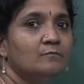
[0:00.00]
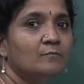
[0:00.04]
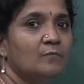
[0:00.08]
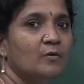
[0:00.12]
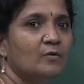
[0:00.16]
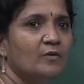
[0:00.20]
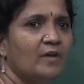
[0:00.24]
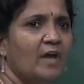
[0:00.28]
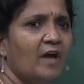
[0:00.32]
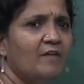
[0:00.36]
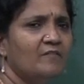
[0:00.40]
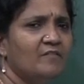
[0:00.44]

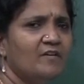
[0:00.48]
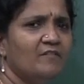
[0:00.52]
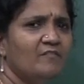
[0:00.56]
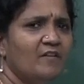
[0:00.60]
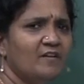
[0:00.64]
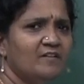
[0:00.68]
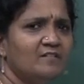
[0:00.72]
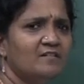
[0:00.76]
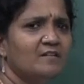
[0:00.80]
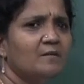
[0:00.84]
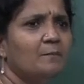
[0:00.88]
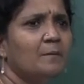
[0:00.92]
Okay, I have
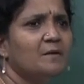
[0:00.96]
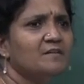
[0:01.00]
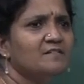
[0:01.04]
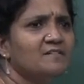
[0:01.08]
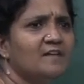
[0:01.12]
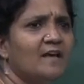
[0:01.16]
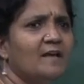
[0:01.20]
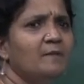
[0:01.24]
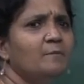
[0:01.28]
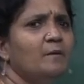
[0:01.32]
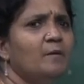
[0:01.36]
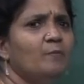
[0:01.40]
given some
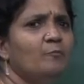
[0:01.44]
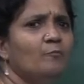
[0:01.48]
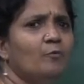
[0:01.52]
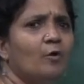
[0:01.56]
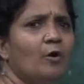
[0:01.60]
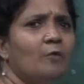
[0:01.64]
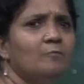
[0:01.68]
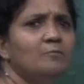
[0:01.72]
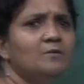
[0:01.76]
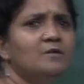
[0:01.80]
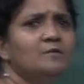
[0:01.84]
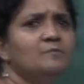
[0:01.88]
assignment
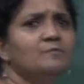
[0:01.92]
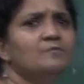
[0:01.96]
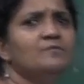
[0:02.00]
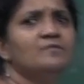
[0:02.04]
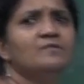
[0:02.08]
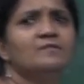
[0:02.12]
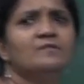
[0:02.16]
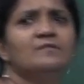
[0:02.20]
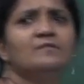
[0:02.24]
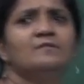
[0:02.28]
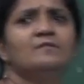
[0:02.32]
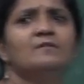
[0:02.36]

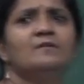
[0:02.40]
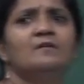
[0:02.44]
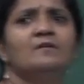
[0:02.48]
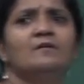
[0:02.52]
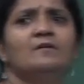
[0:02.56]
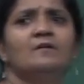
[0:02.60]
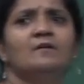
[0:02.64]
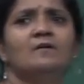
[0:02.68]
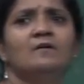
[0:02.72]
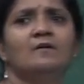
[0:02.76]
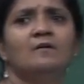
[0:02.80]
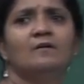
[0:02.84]
problems
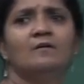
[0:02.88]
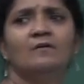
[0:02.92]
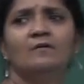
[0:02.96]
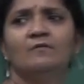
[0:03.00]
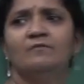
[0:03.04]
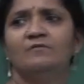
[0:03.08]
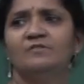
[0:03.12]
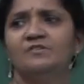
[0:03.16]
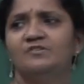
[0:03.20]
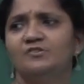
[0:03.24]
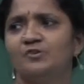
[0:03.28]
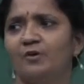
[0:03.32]

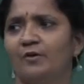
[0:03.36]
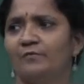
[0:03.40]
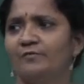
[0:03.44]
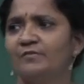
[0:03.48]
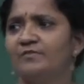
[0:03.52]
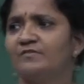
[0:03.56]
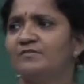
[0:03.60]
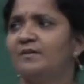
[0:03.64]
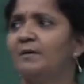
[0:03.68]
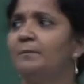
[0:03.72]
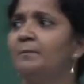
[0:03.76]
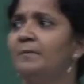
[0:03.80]
which you have to
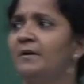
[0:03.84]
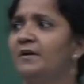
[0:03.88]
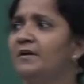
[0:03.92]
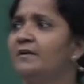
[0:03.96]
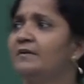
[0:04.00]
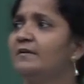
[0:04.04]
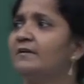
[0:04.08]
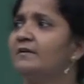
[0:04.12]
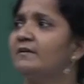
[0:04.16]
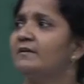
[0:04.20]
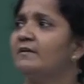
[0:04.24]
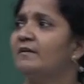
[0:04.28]
submit
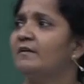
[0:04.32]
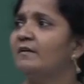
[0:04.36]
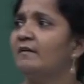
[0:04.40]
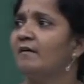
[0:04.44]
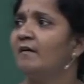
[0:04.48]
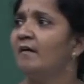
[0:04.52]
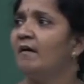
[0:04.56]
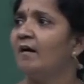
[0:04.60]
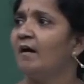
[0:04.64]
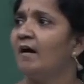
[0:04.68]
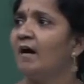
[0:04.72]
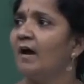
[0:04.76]

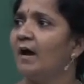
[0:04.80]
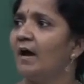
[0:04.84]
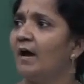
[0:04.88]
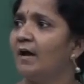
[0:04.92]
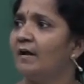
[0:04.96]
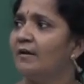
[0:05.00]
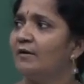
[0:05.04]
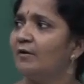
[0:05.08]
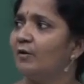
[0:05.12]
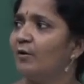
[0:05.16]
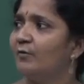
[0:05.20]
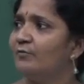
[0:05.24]

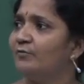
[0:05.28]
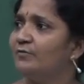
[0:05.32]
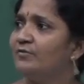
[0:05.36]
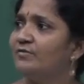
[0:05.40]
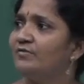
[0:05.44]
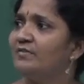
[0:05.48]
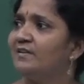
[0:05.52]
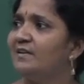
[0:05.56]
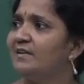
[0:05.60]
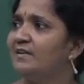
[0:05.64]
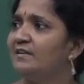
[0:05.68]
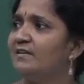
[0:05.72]
and you have to
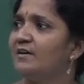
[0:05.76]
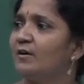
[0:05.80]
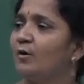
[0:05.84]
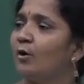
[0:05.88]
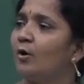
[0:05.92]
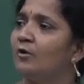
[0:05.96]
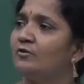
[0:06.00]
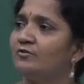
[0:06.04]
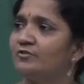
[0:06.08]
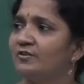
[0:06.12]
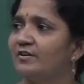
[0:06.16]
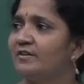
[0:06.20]
see the
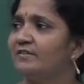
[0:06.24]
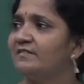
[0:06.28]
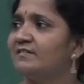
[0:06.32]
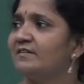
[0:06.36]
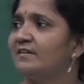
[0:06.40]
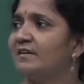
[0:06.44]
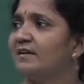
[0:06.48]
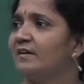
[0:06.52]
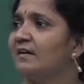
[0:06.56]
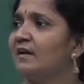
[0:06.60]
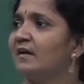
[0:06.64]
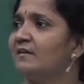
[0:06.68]

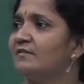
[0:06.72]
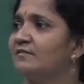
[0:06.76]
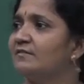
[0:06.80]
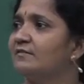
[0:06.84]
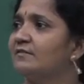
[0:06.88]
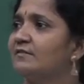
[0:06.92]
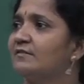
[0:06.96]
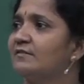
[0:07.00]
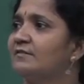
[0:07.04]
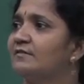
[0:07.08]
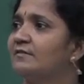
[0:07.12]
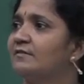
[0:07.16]
conjugacy
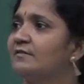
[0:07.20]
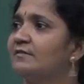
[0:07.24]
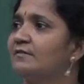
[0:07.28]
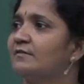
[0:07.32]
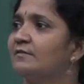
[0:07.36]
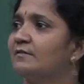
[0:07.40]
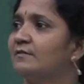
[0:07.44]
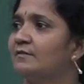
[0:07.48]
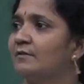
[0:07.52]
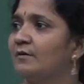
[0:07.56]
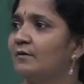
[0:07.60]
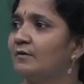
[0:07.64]
classes.
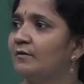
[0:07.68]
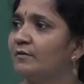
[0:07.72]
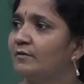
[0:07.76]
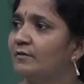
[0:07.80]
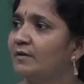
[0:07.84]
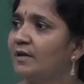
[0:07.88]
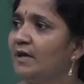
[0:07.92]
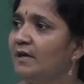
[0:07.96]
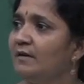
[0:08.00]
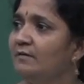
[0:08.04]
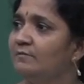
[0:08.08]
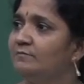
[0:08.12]

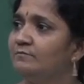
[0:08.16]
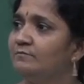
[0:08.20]
Okay.